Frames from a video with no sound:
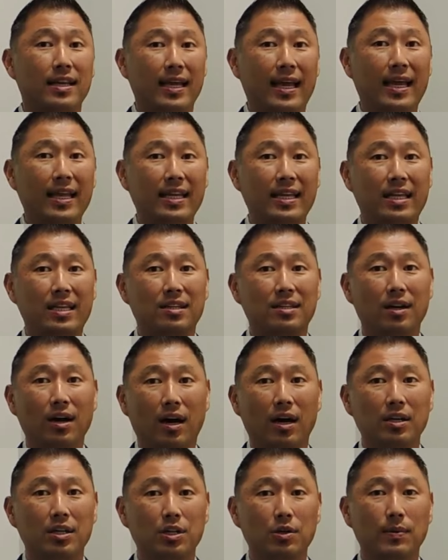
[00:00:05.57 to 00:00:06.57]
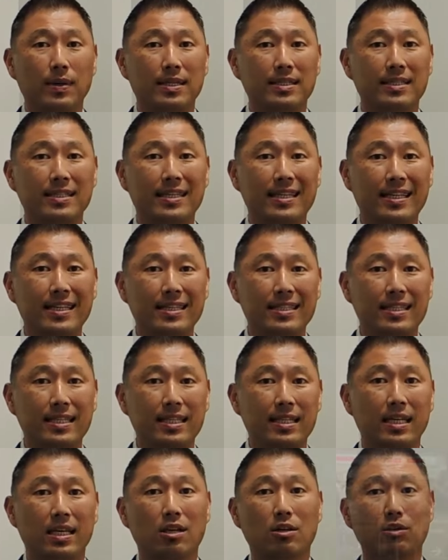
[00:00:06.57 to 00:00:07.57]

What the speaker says: that any non-US citizen,